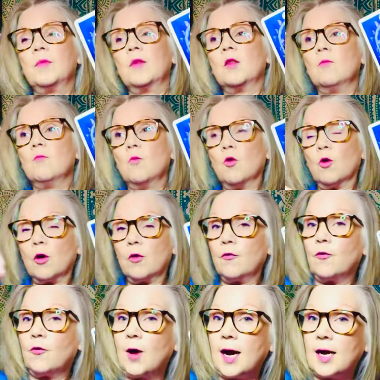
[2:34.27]
the more
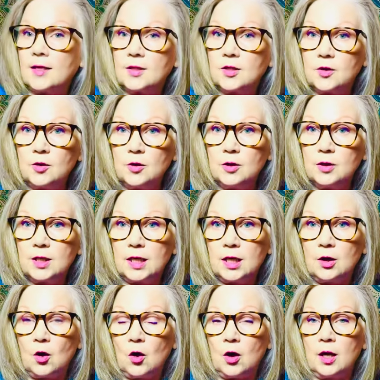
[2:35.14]
frazzled
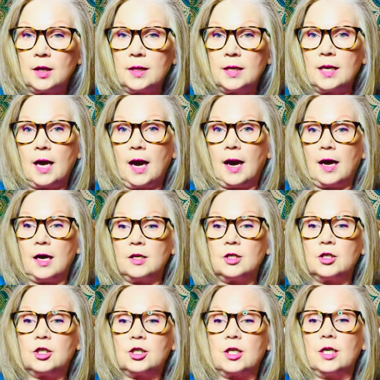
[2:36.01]
and on the
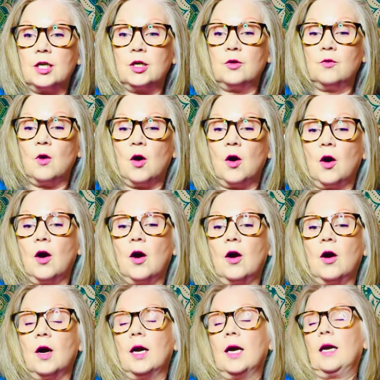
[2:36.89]
edge that you
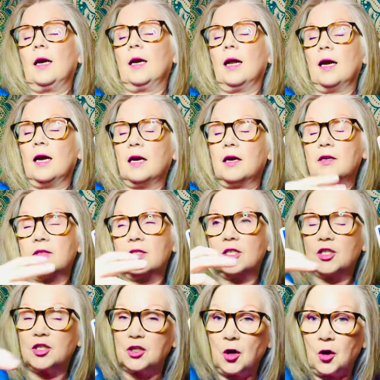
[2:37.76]
are and, like,
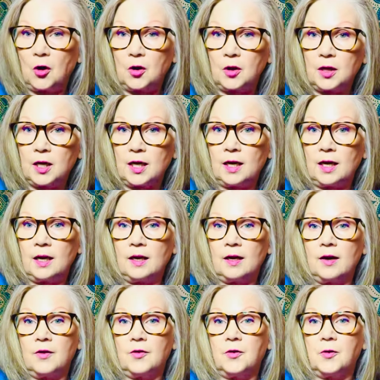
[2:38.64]
snarling
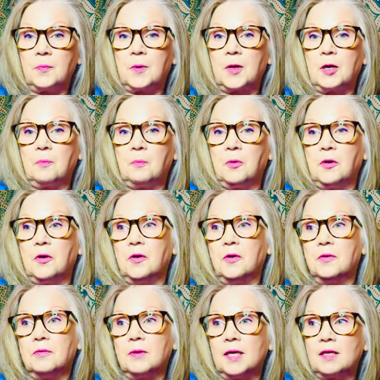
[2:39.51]
at other
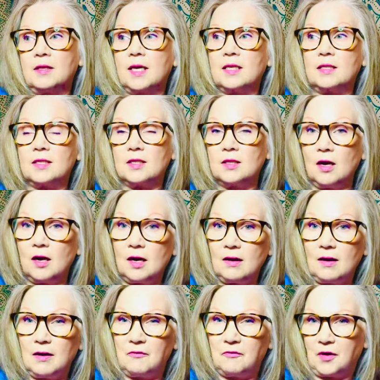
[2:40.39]
people, like, that's
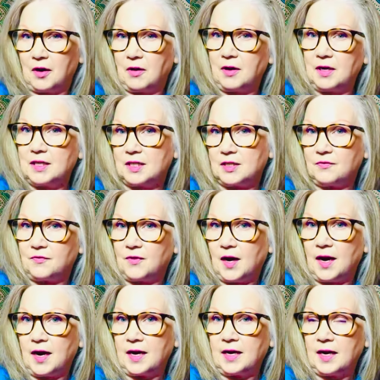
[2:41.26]
not a very
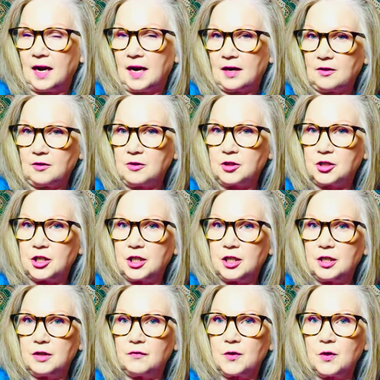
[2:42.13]
divine
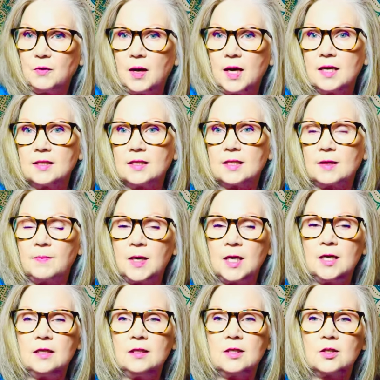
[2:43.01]
energy, if you ask
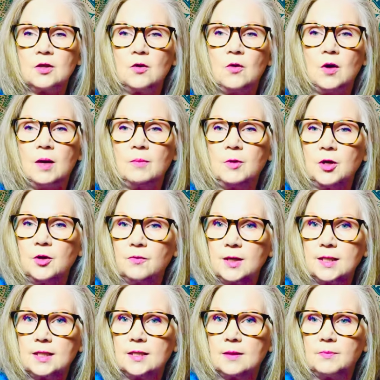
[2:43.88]
me. So I'm going to
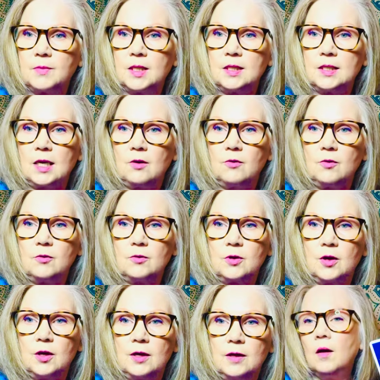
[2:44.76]
write something down.
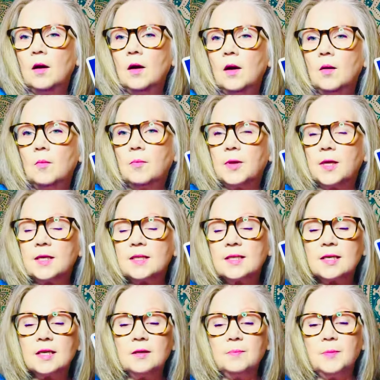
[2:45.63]
Hold on.
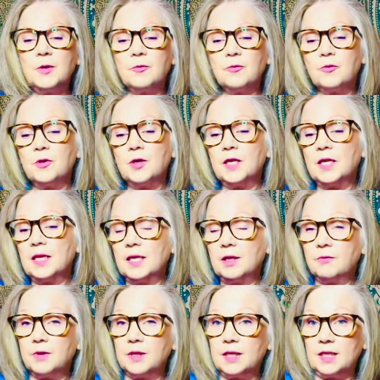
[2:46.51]
Plus, it can be
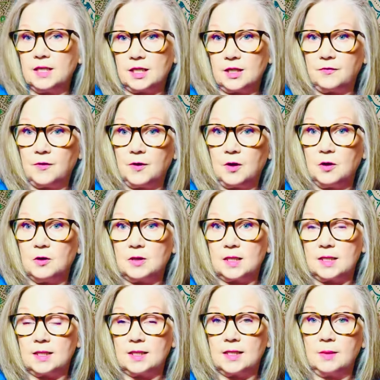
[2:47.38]
really, really
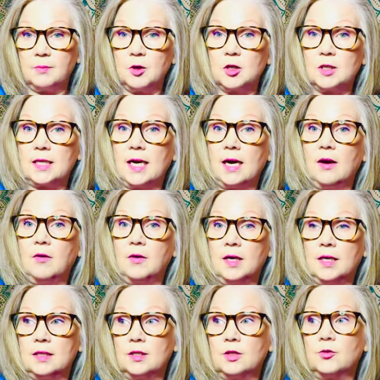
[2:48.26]
difficult to simmer
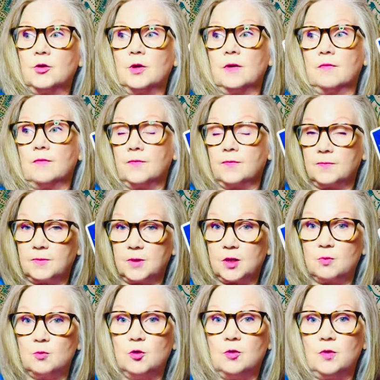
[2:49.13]
down and sort of
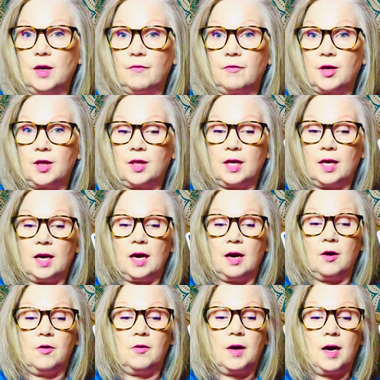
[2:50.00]
smooth everything
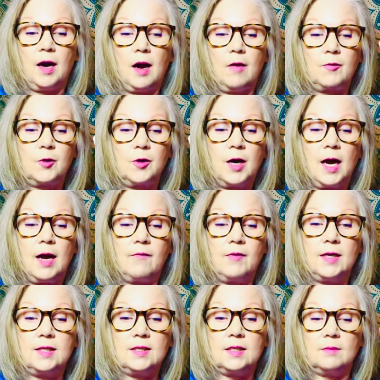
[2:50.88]
out after
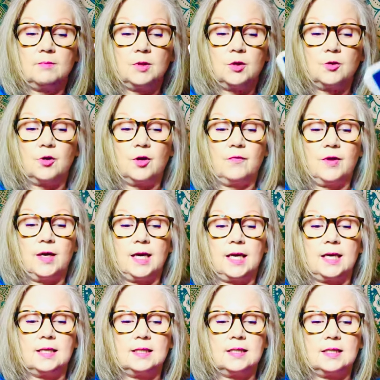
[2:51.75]
having some sort of an
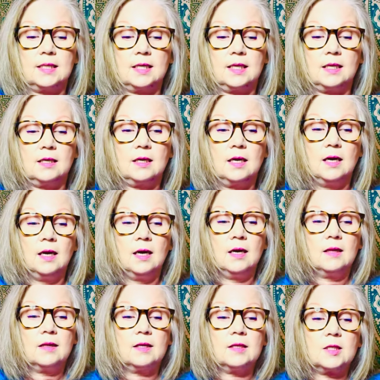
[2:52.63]
incident
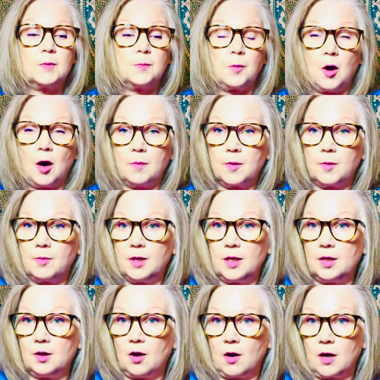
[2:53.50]
that's
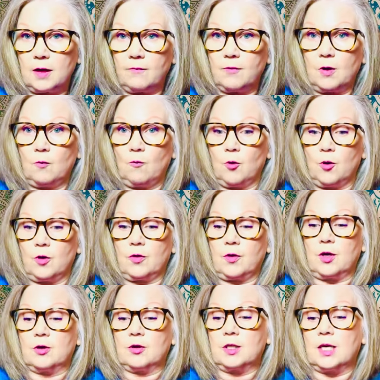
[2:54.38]
probably not even
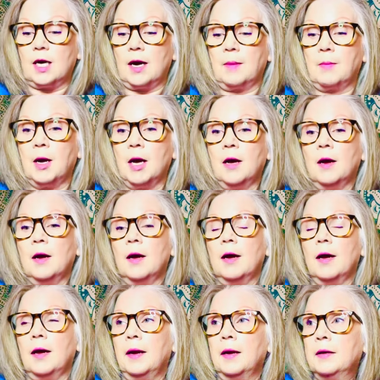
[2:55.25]
worth your time.
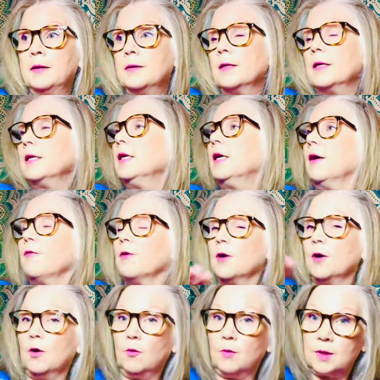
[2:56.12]
And you
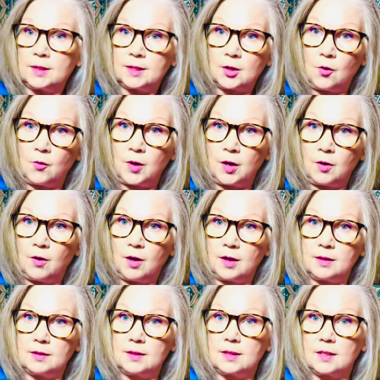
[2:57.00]
never know what's going
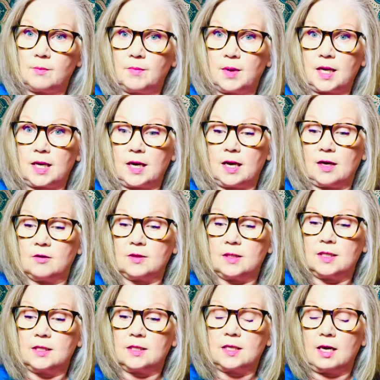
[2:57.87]
on in somebody
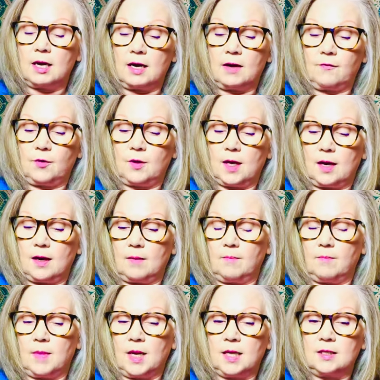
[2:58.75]
else's life
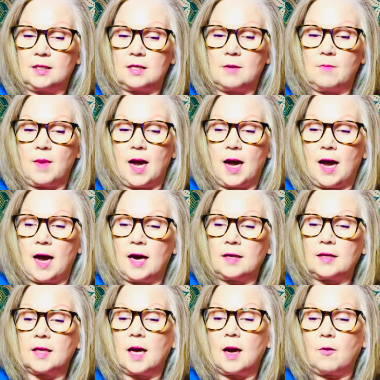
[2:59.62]
that makes them
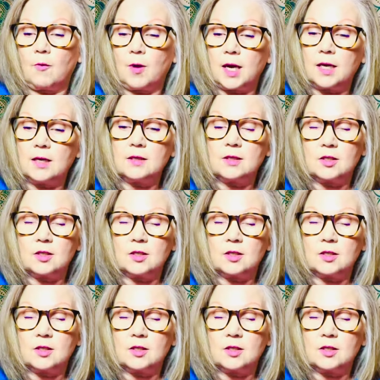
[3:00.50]
act that way.